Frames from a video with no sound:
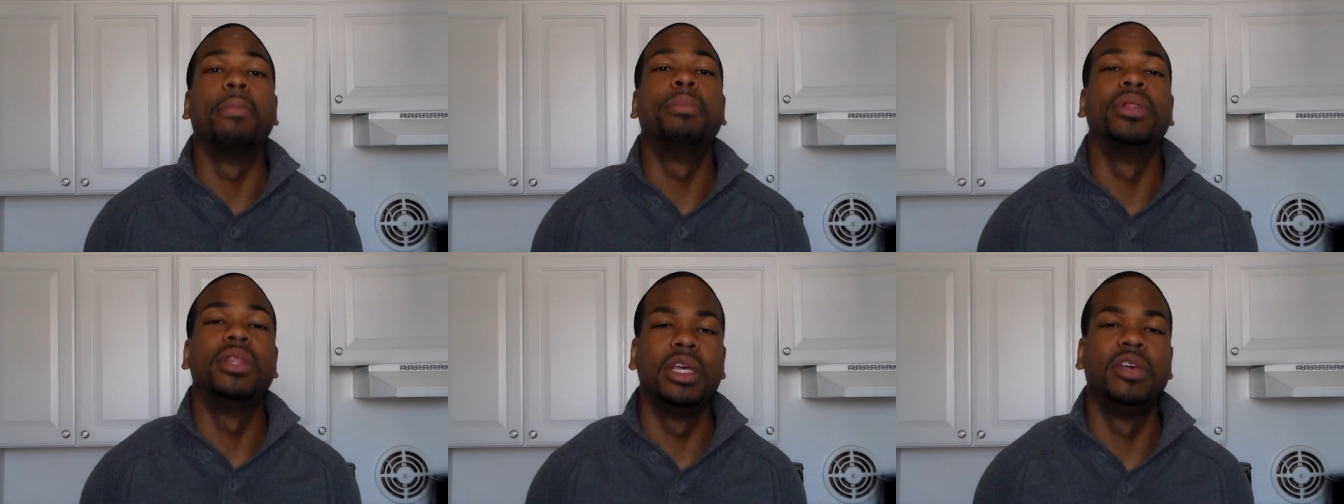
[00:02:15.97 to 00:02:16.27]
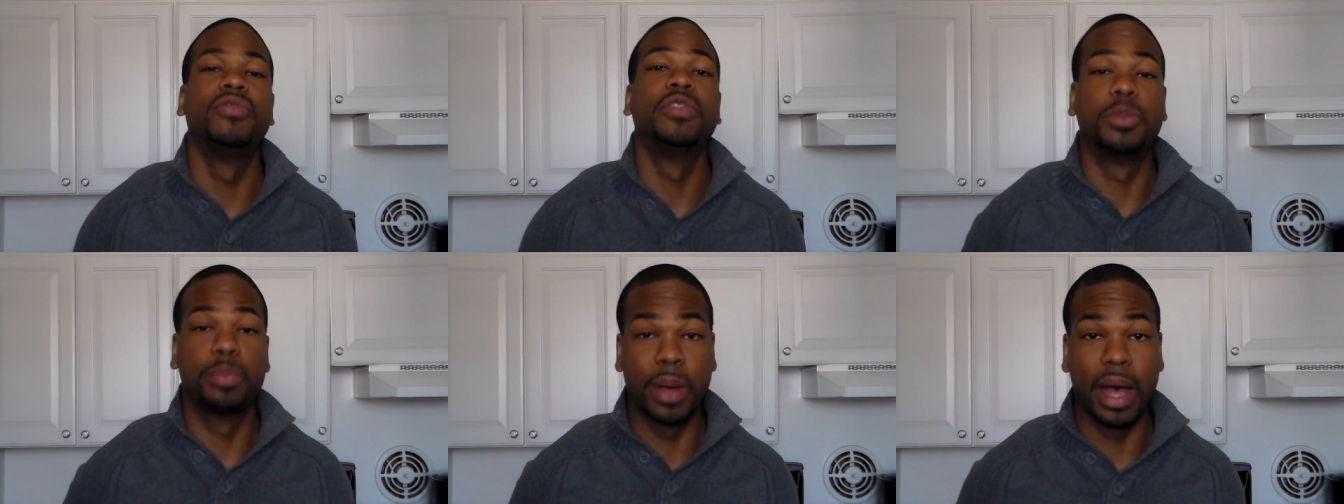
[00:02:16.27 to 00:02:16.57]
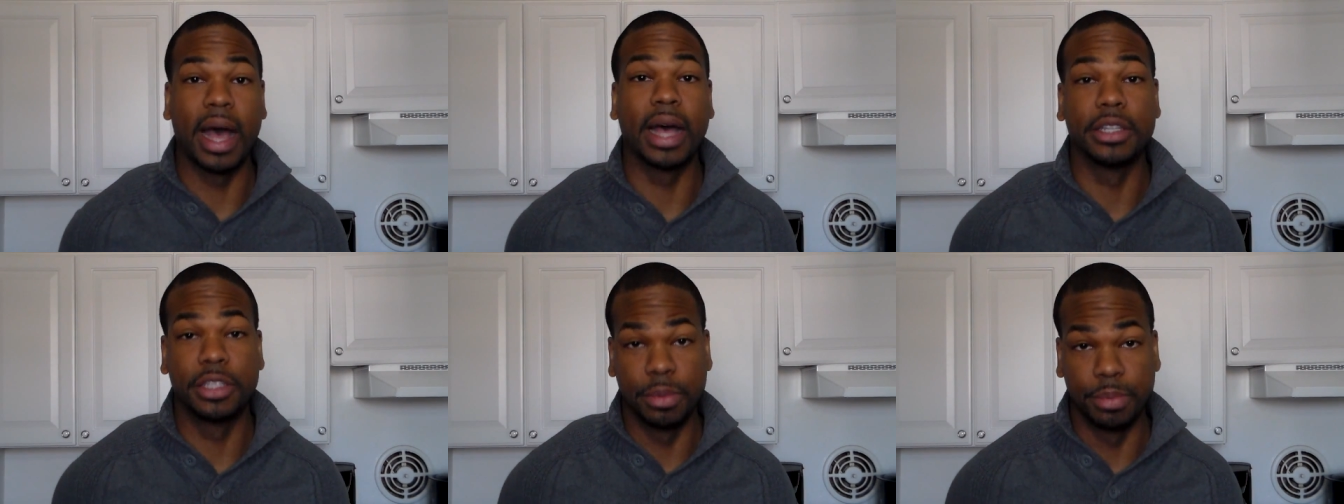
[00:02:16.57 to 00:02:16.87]
I believe it's
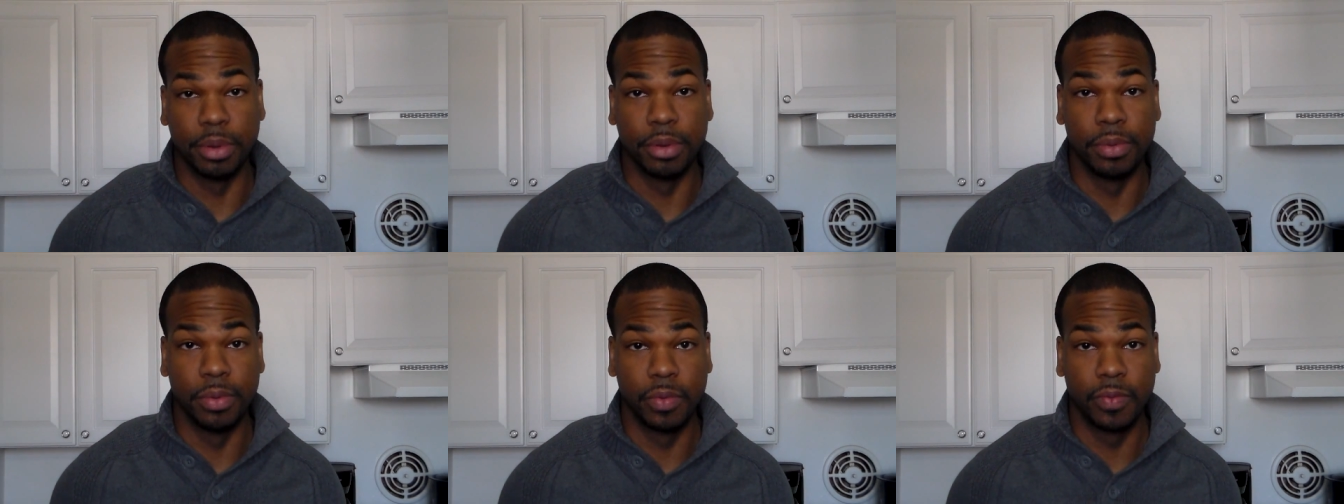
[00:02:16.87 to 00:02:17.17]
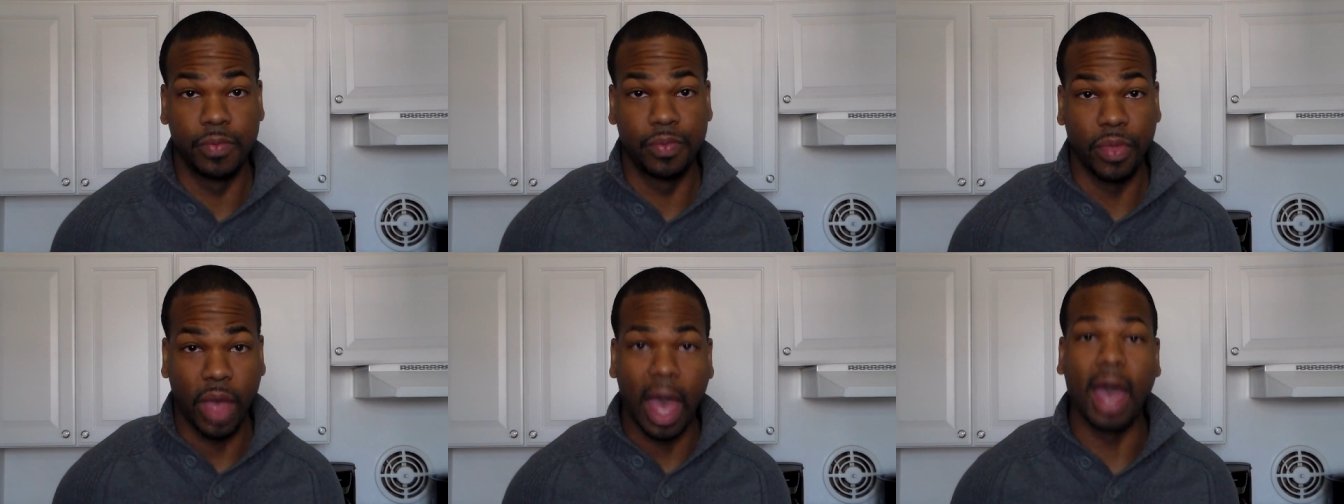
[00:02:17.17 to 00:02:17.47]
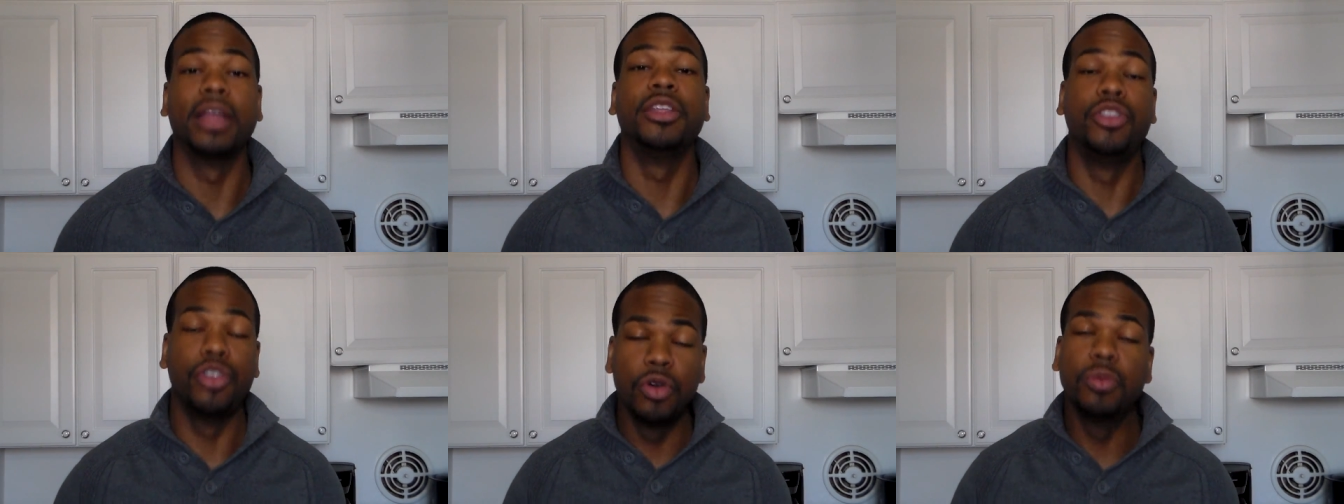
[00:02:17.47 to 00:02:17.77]
possible.
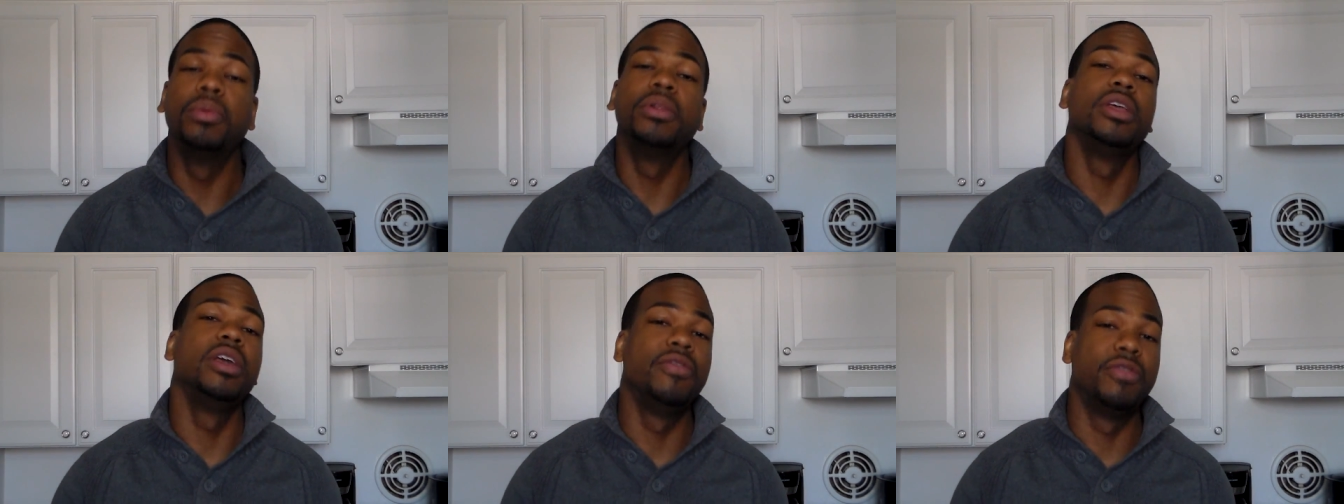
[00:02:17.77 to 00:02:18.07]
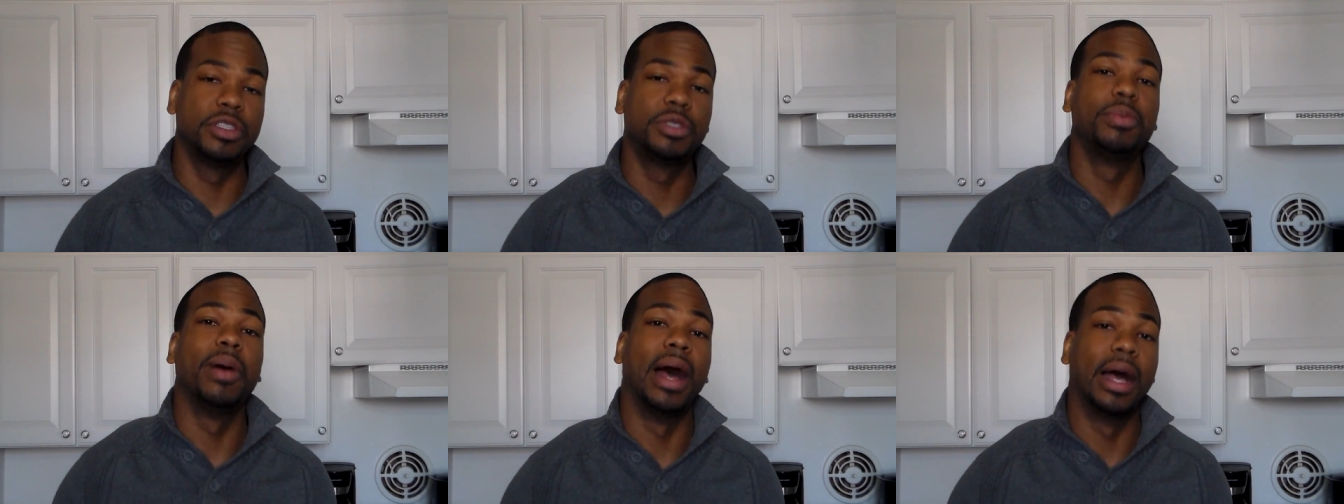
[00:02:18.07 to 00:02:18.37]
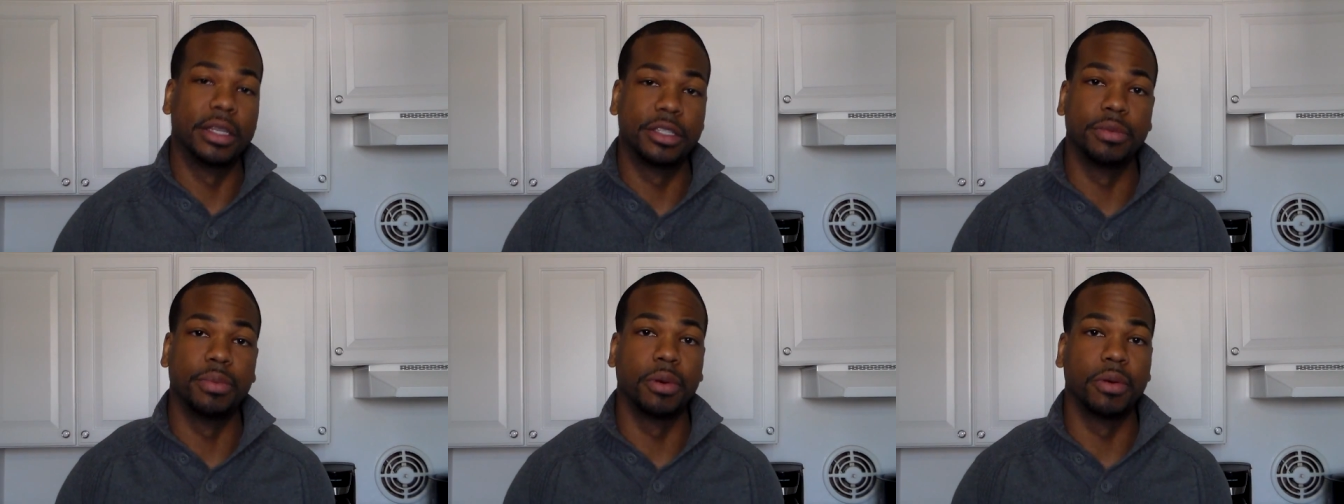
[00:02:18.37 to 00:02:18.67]
I do believe it's
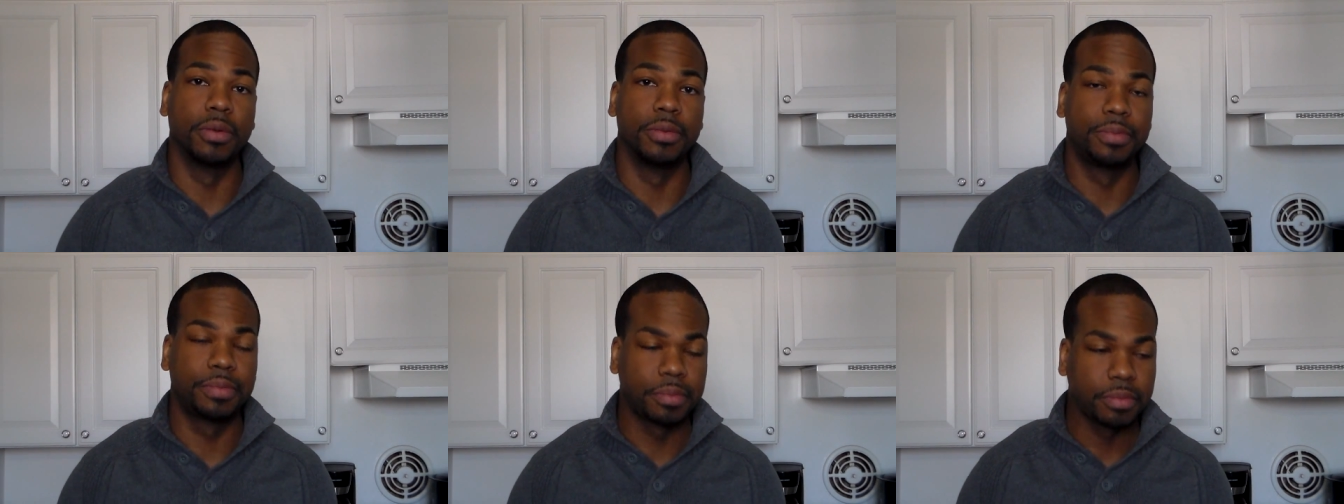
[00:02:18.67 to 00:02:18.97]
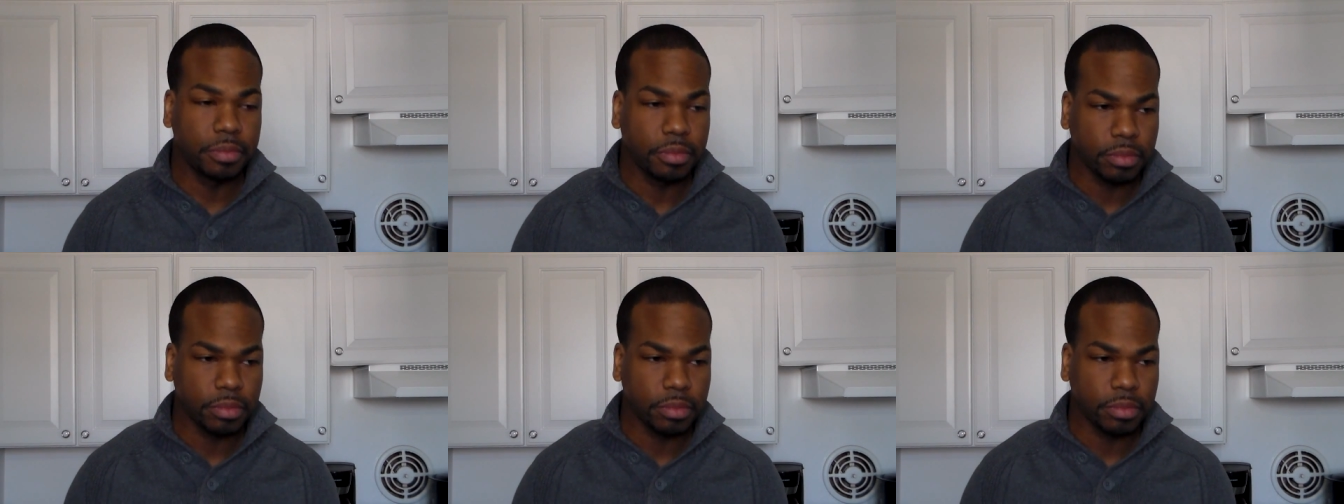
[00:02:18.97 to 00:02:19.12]
possible,